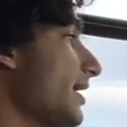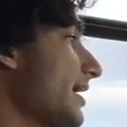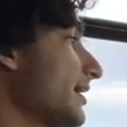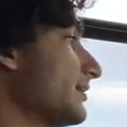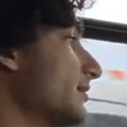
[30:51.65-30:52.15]

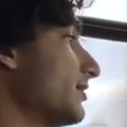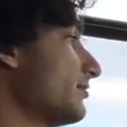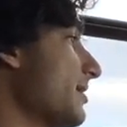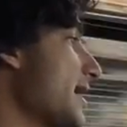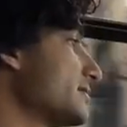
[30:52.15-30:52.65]
And
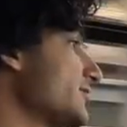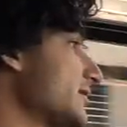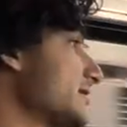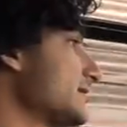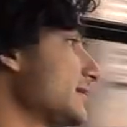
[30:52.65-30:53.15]
um, as you
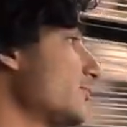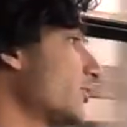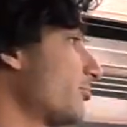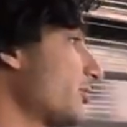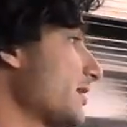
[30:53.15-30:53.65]
can see,
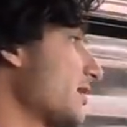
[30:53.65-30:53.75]
we're pretty